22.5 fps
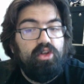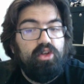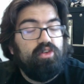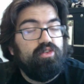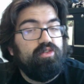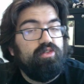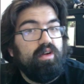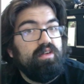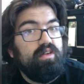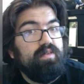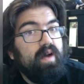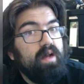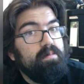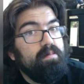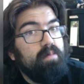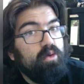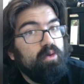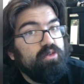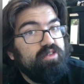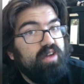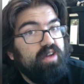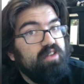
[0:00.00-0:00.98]
So I divide
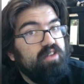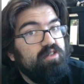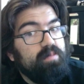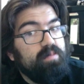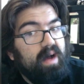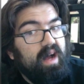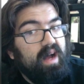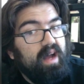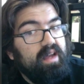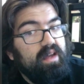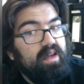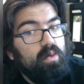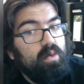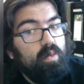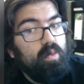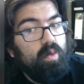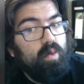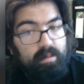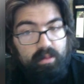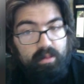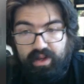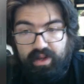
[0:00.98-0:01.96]
both sides by
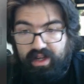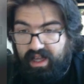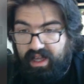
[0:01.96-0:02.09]
1.8.